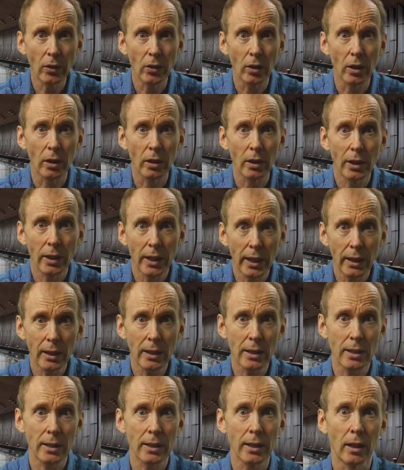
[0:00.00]
you kick
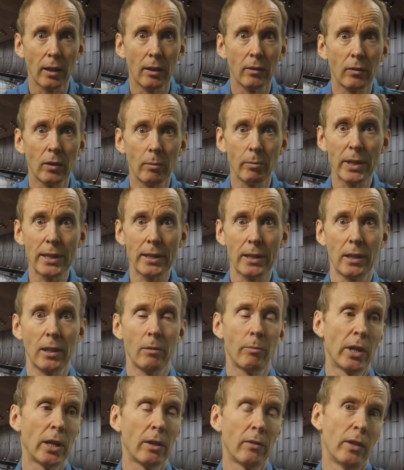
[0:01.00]
yourself for missing a
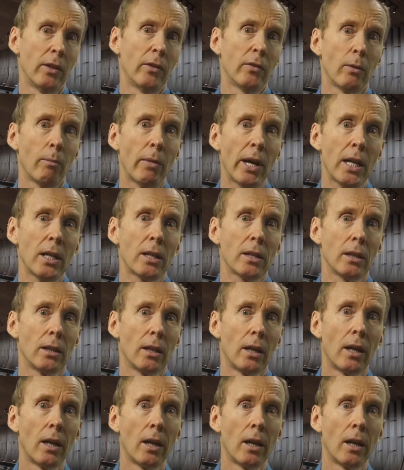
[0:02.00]
bit of information.